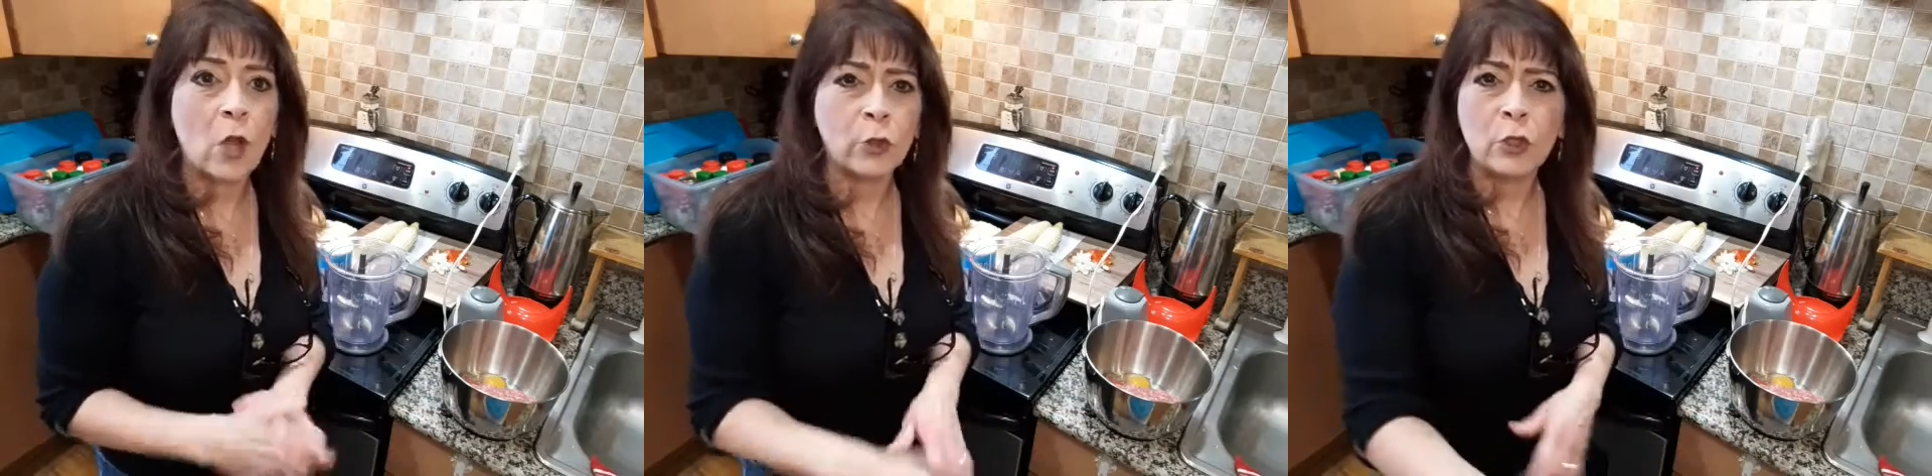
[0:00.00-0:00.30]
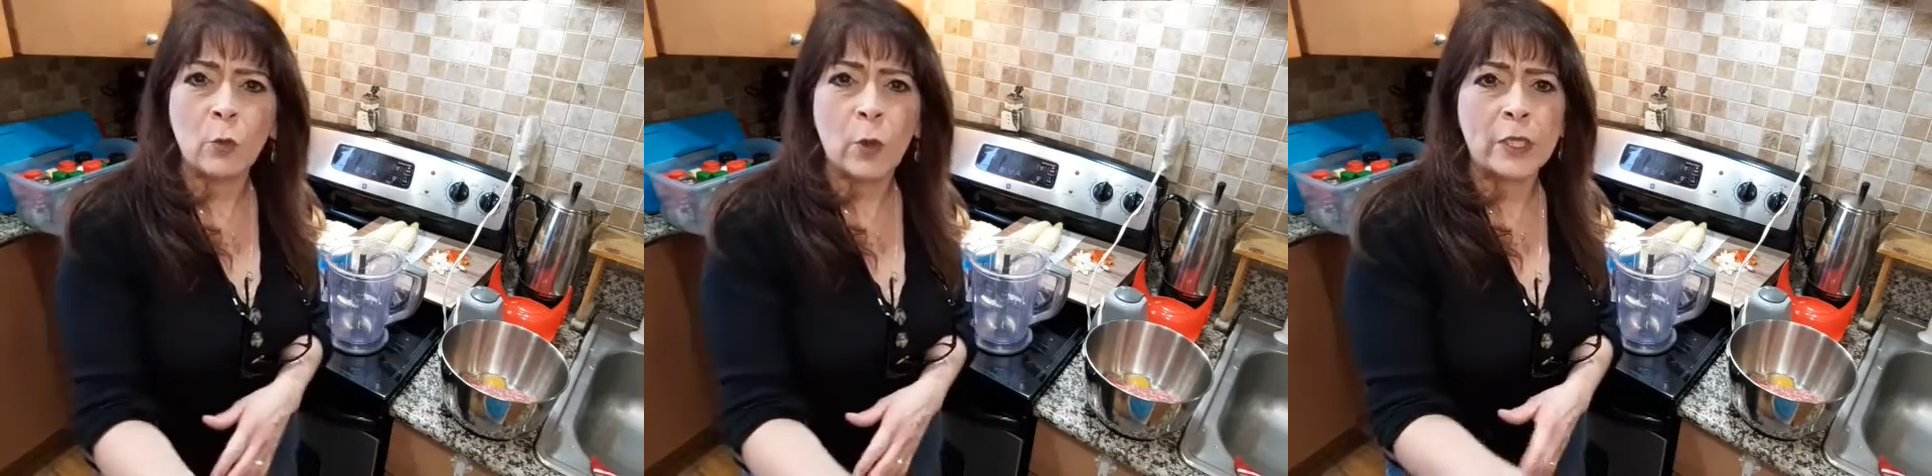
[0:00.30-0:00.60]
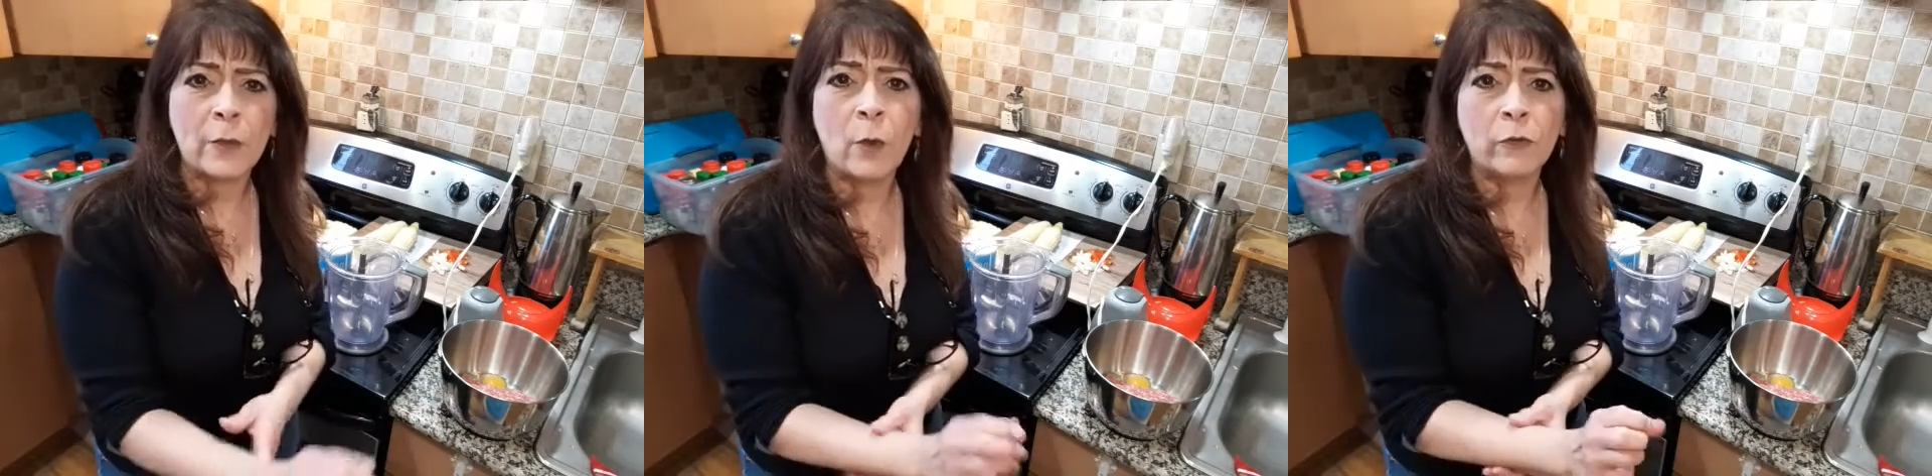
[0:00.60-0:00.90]
Oh, you don't want
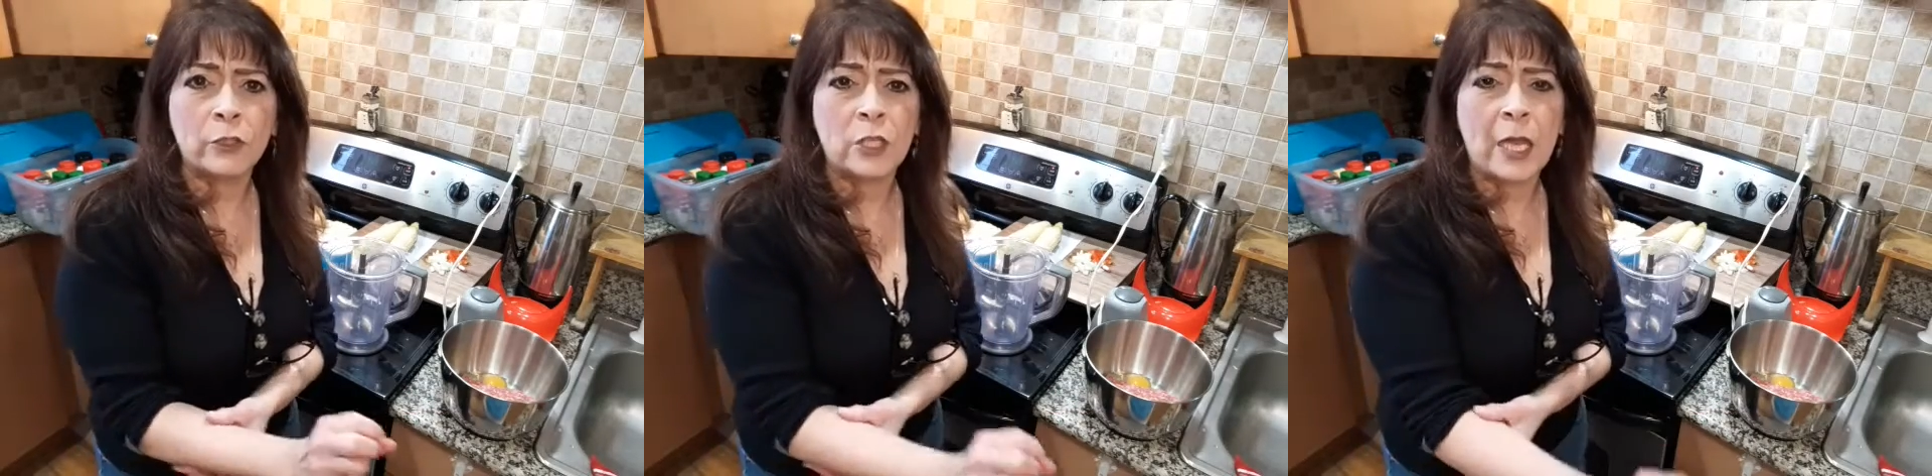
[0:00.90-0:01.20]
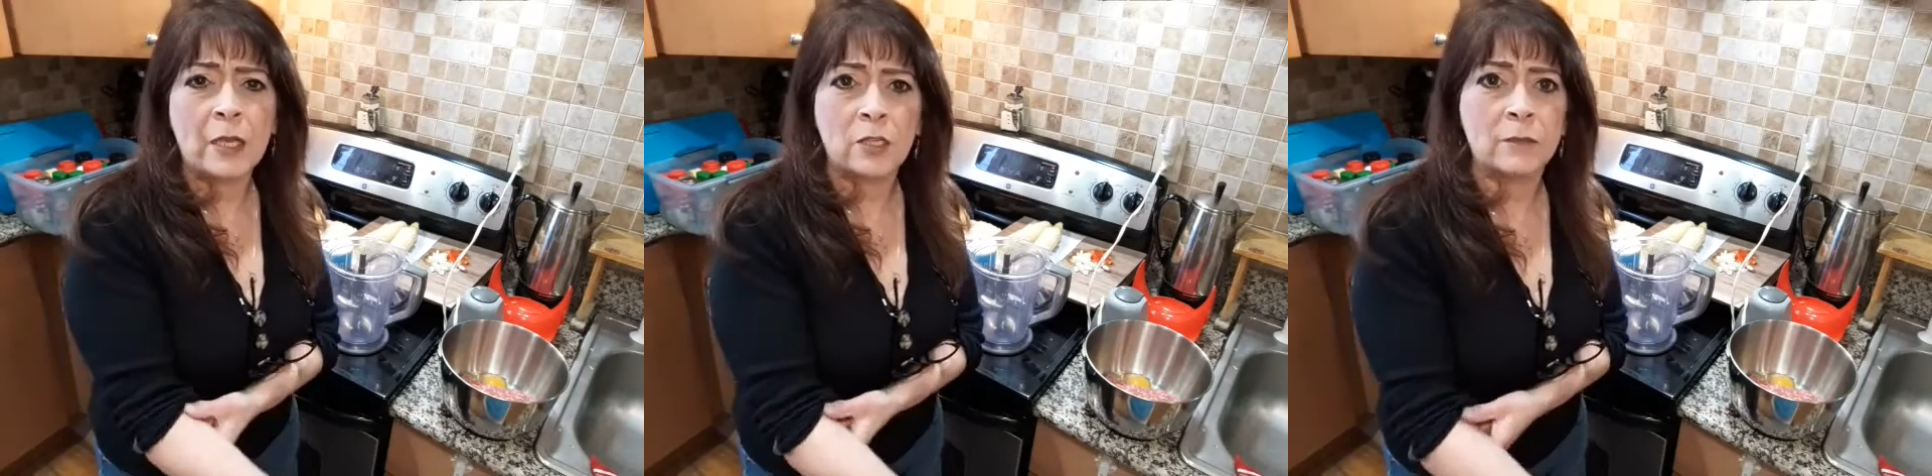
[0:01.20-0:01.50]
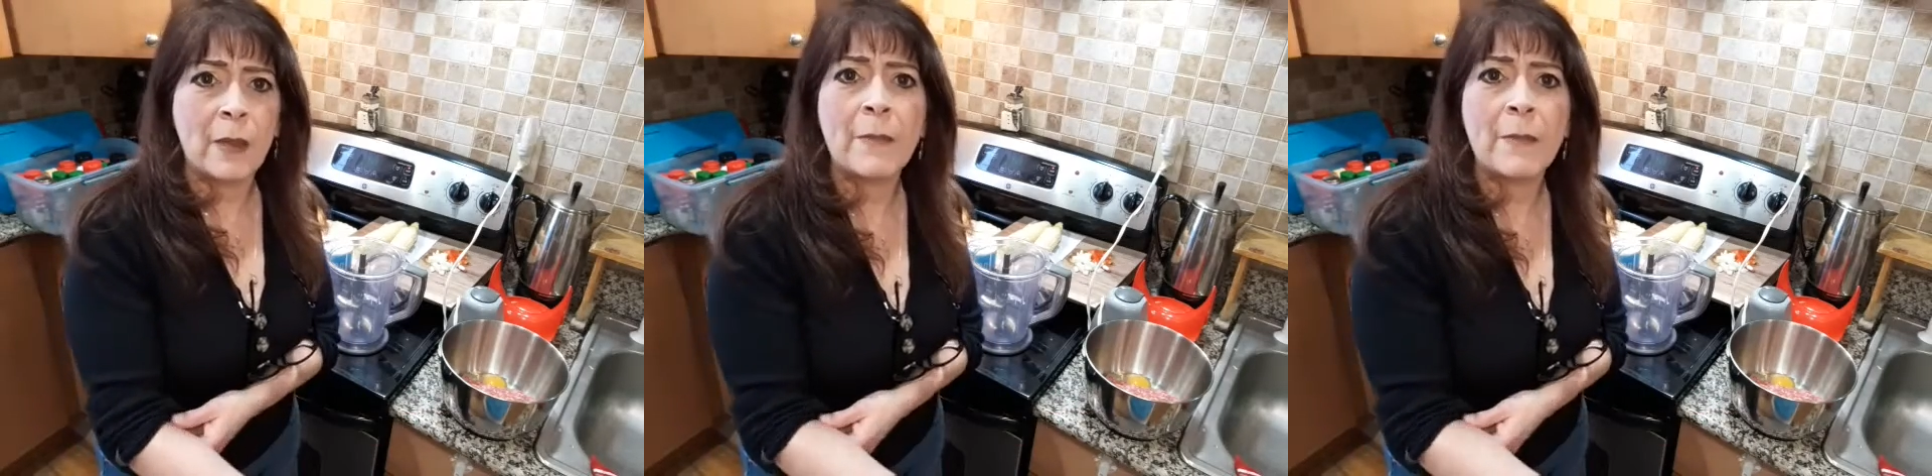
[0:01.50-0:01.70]
to come over tonight because my